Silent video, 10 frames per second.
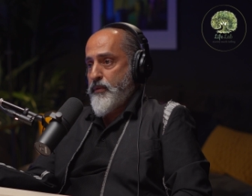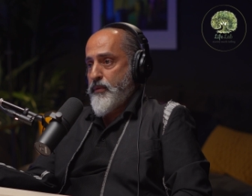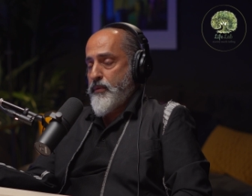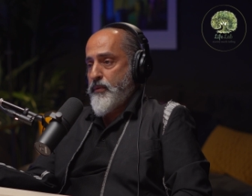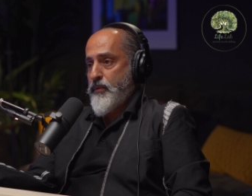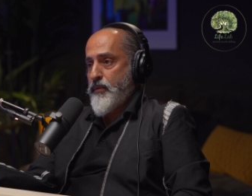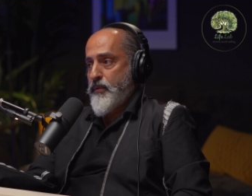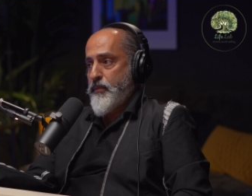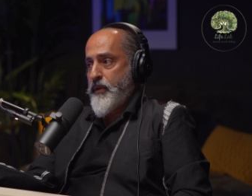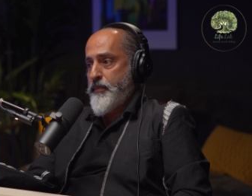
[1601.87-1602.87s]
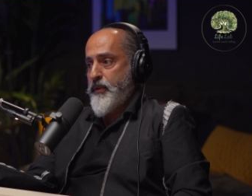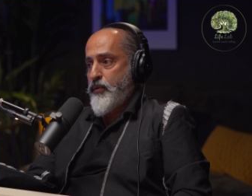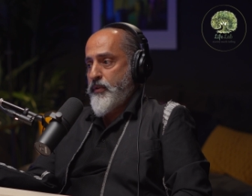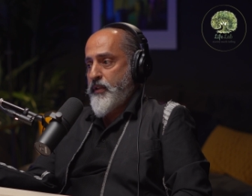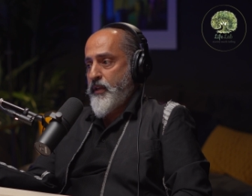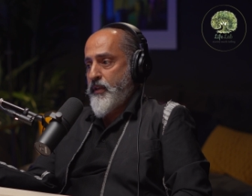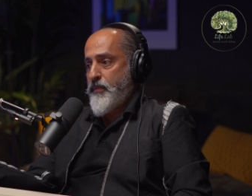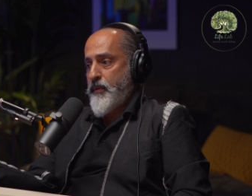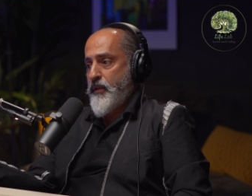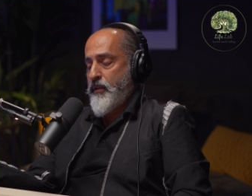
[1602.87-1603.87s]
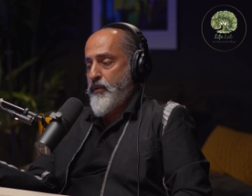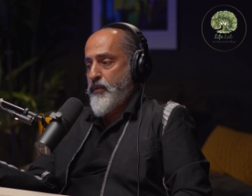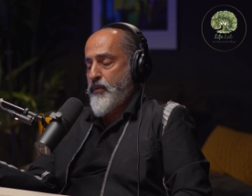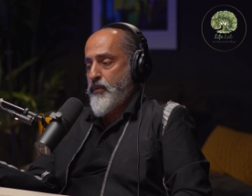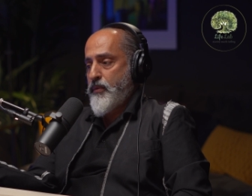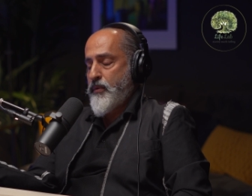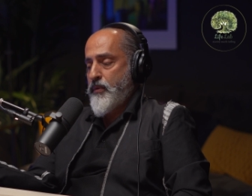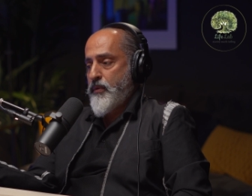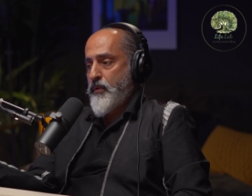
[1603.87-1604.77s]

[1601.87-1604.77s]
to maybe to take me to